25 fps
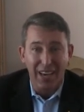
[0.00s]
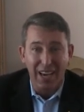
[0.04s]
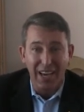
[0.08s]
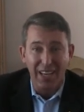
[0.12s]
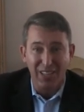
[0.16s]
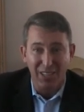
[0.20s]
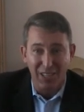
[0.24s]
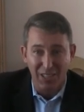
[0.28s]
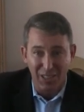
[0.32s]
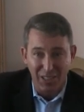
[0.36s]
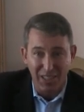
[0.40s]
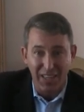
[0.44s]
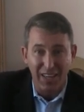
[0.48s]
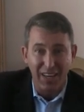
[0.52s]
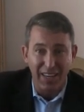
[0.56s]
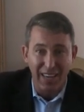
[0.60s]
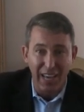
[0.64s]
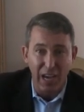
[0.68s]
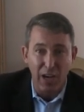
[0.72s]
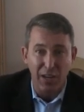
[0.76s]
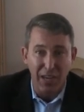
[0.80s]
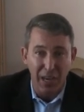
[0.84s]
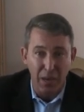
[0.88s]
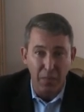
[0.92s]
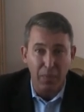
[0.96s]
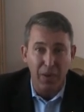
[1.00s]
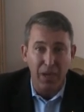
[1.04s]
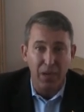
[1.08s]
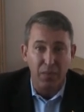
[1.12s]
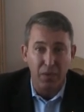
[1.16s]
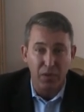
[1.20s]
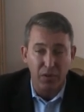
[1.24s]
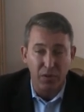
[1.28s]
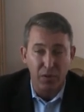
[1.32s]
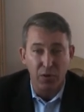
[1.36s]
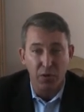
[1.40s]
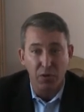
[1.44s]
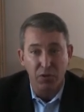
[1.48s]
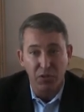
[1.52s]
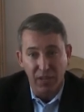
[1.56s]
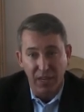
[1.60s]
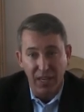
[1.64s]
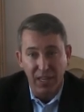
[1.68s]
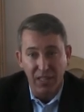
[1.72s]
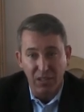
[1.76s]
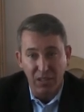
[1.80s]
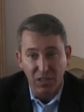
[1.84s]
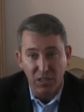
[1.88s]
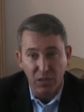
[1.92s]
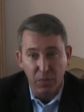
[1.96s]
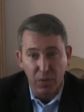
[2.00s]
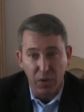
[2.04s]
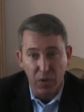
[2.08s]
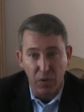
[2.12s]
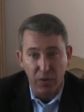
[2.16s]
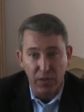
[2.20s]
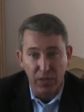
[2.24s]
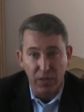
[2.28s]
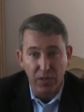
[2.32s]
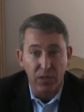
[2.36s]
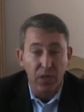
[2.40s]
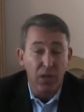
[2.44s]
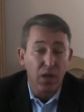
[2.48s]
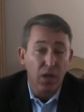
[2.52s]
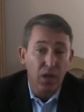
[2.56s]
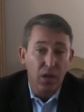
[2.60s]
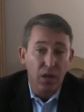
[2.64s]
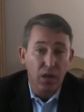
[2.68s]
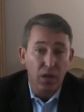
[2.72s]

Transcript: as he's sending out campaign materials against his opponents.